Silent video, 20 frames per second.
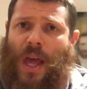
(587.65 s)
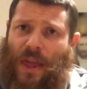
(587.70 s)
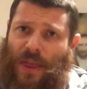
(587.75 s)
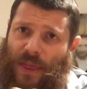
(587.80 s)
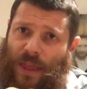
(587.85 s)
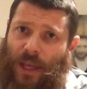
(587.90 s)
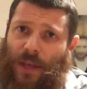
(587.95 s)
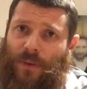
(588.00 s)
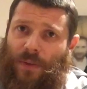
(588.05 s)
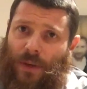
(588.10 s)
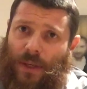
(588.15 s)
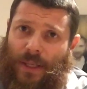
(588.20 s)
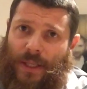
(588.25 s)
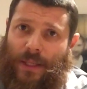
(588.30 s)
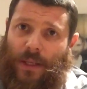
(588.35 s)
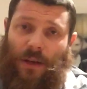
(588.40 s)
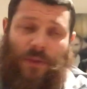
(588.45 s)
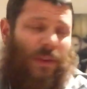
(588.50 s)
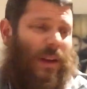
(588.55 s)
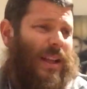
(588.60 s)
Think for
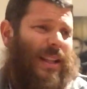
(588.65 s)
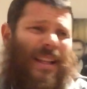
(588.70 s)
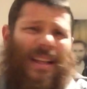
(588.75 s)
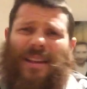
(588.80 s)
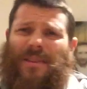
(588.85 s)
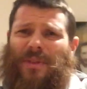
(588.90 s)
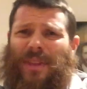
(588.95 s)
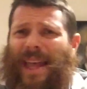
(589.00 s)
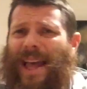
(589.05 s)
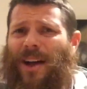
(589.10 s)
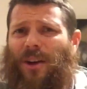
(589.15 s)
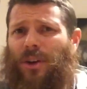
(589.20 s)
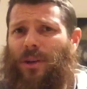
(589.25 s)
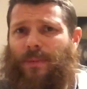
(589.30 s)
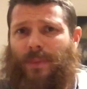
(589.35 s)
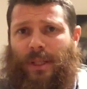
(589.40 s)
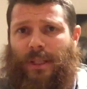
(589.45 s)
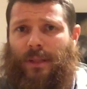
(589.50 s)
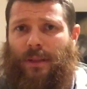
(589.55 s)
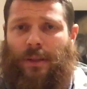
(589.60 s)
yourself. And The
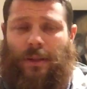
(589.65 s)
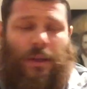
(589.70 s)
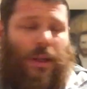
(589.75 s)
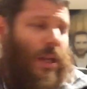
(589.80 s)
Alchemist,